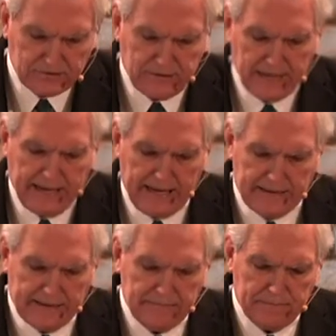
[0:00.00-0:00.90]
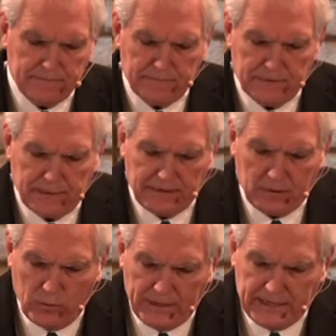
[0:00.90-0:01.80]
day, and
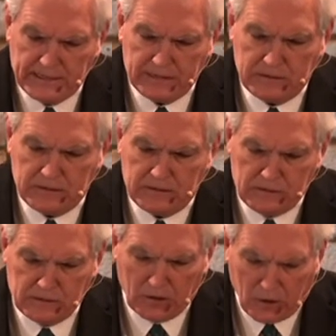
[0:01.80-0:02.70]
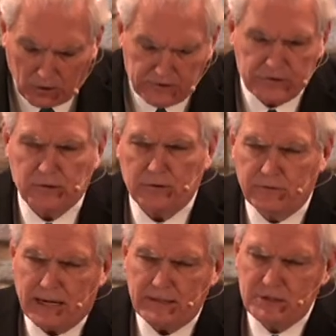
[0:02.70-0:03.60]
that we all deserve
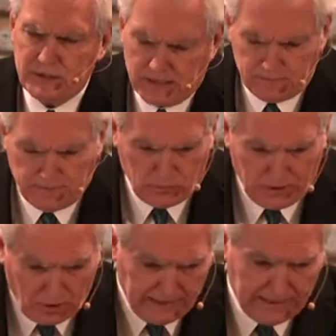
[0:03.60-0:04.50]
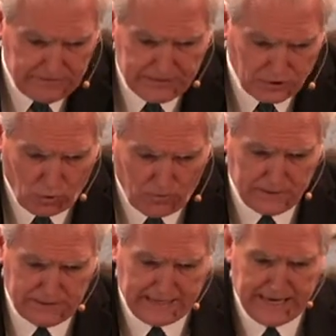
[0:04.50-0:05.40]
God's judgment. We all have this
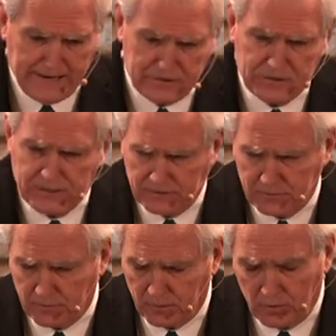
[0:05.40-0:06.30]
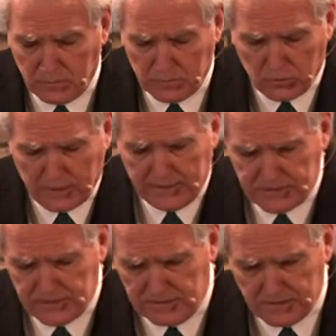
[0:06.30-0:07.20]
open cave syndrome or open grave
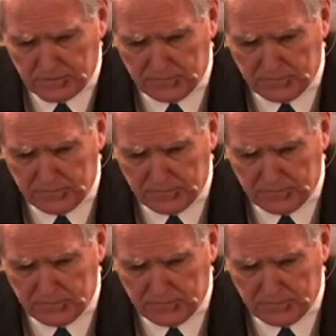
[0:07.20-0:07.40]
syndrome.